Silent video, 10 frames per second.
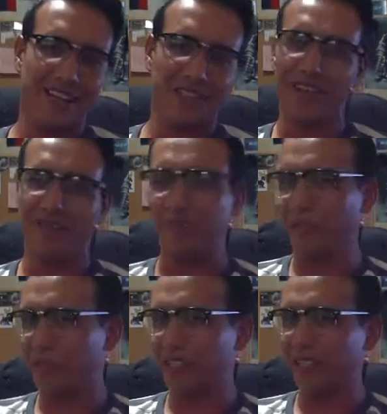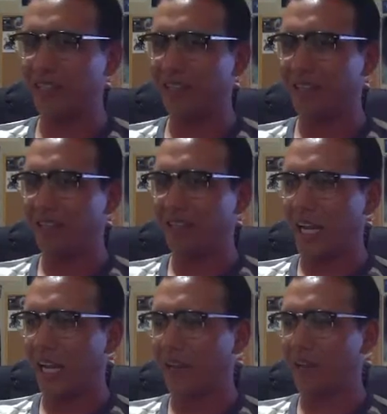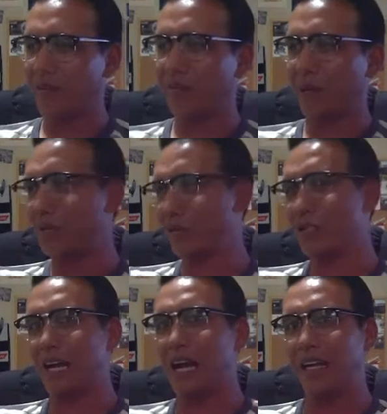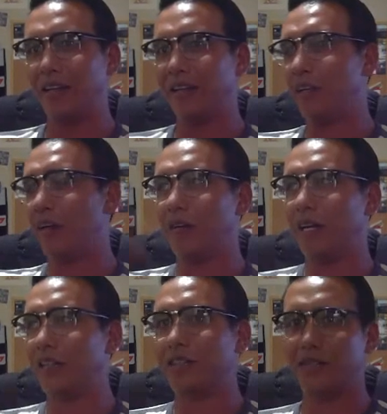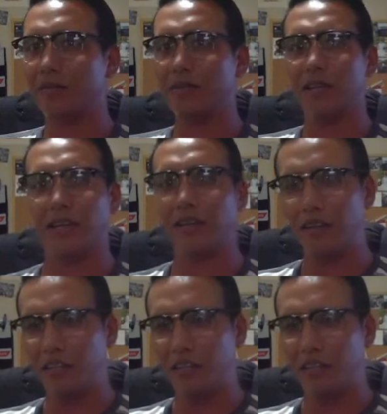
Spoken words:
of stuff built in, and Paint Tool site, it already just seems like